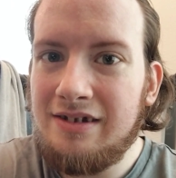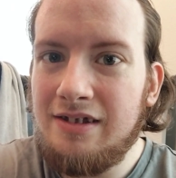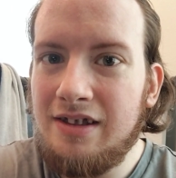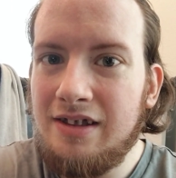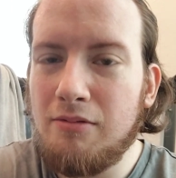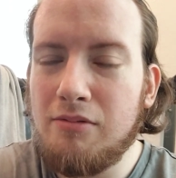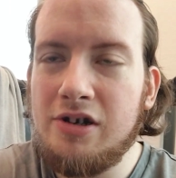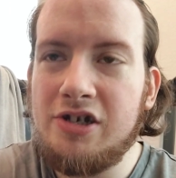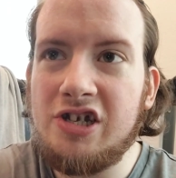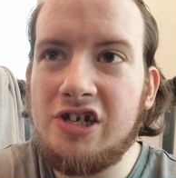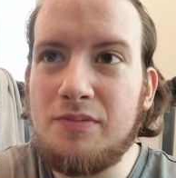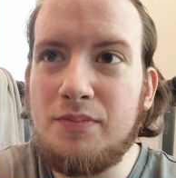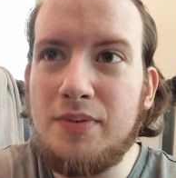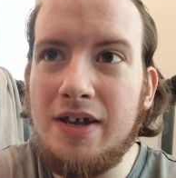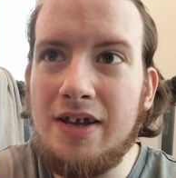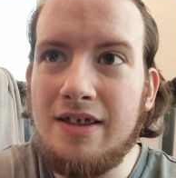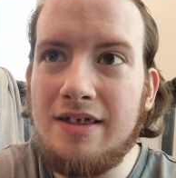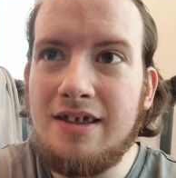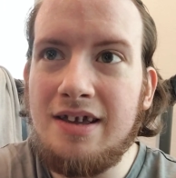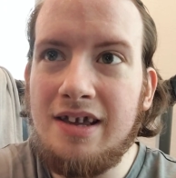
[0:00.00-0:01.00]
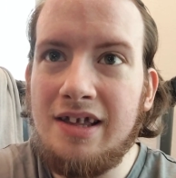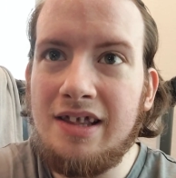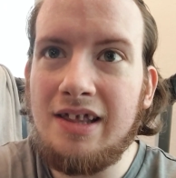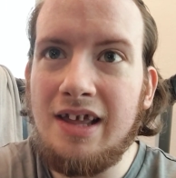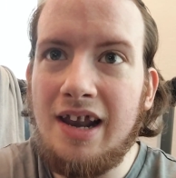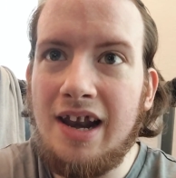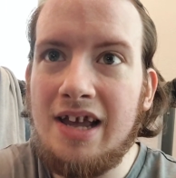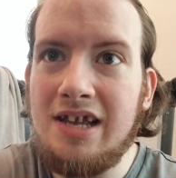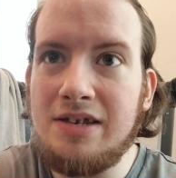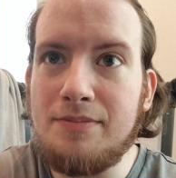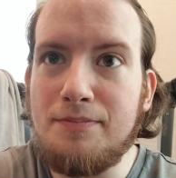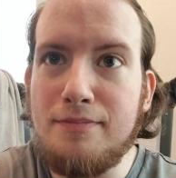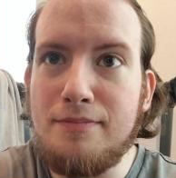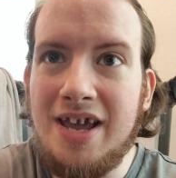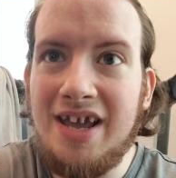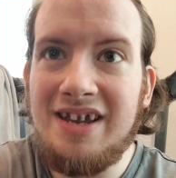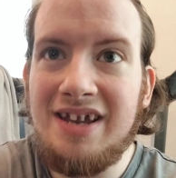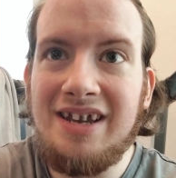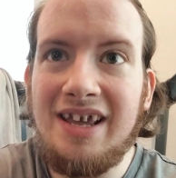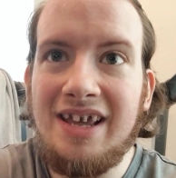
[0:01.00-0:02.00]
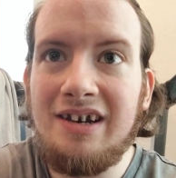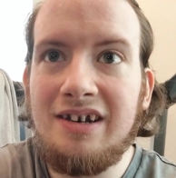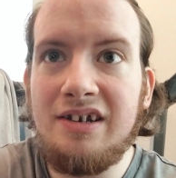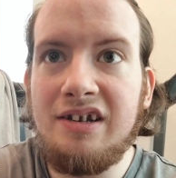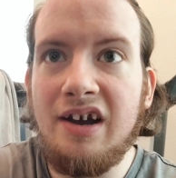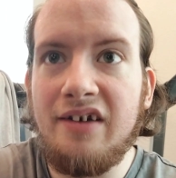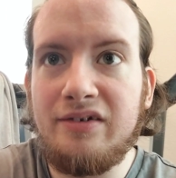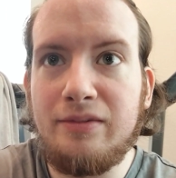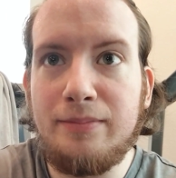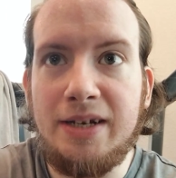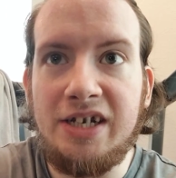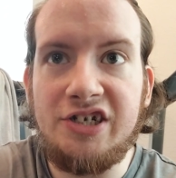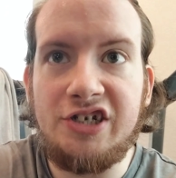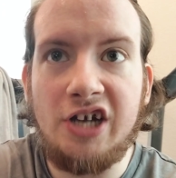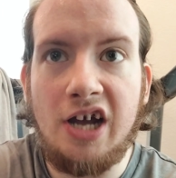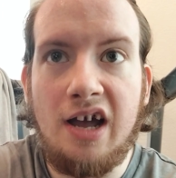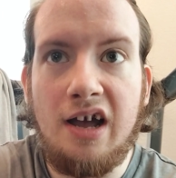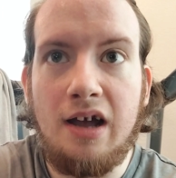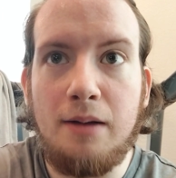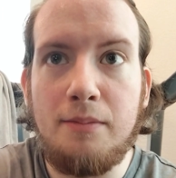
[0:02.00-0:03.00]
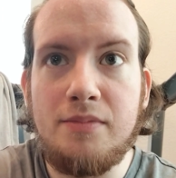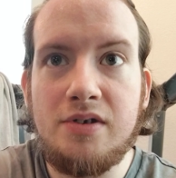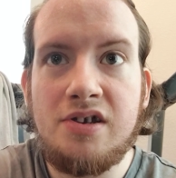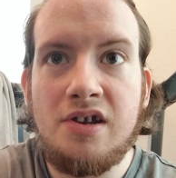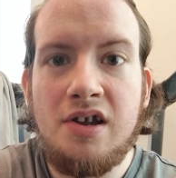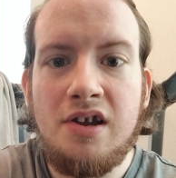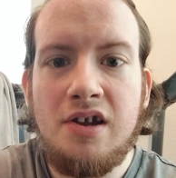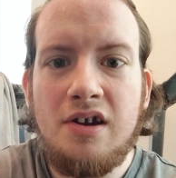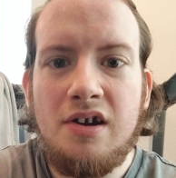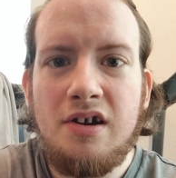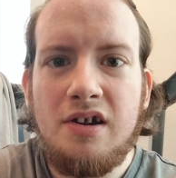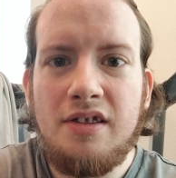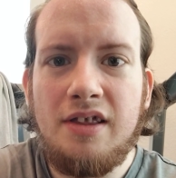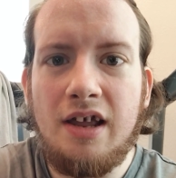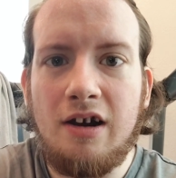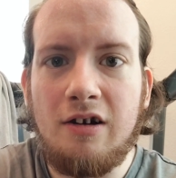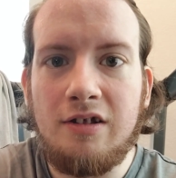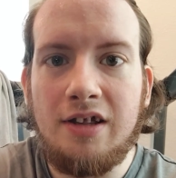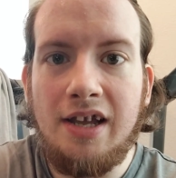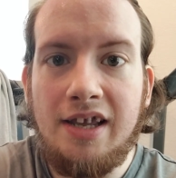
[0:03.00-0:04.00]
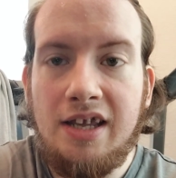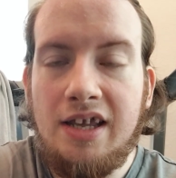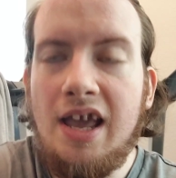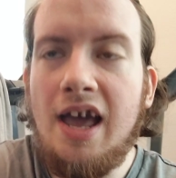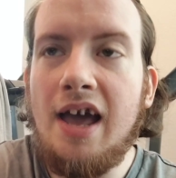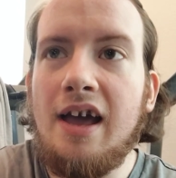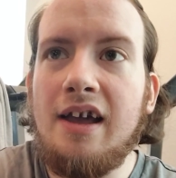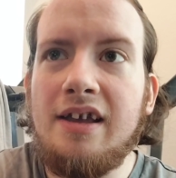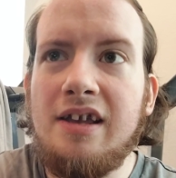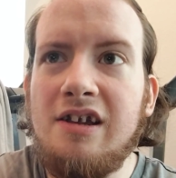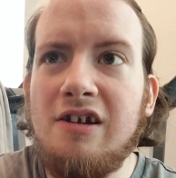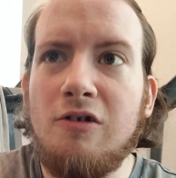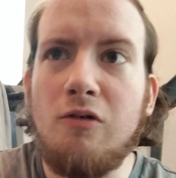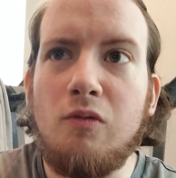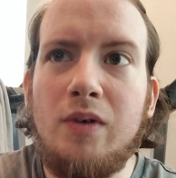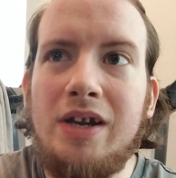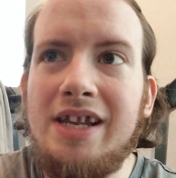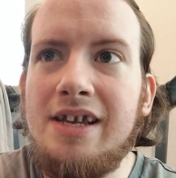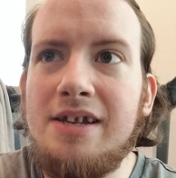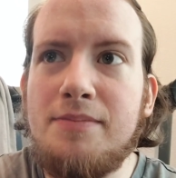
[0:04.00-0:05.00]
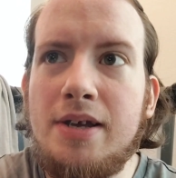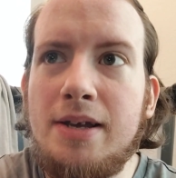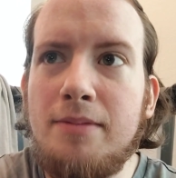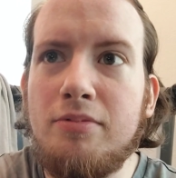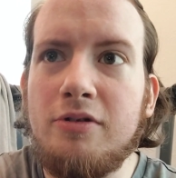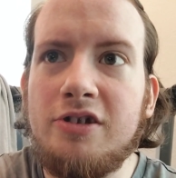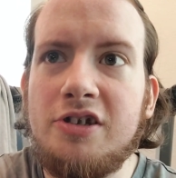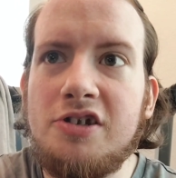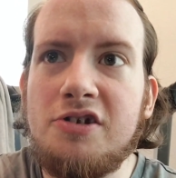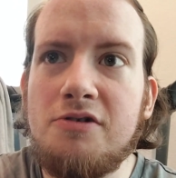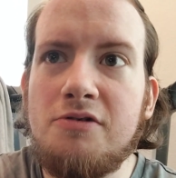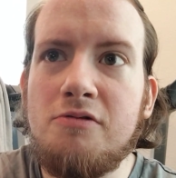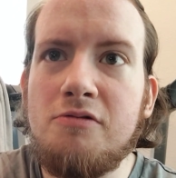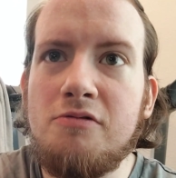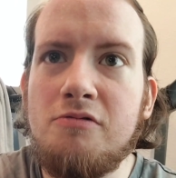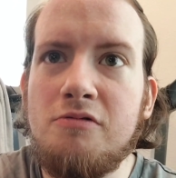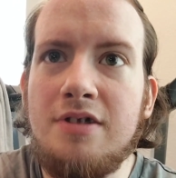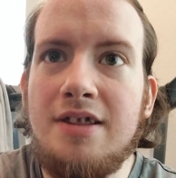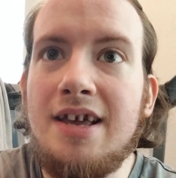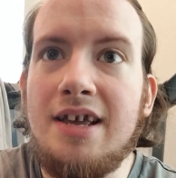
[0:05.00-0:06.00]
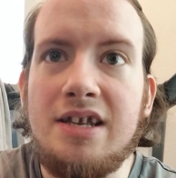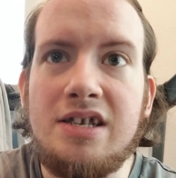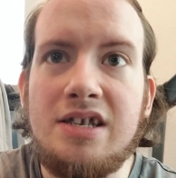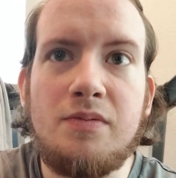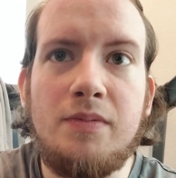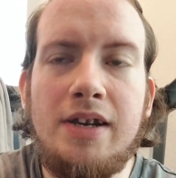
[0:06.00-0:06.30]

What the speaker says: There would just be a thing that has mandated government jobs that are like, yeah, here, we need people to do this.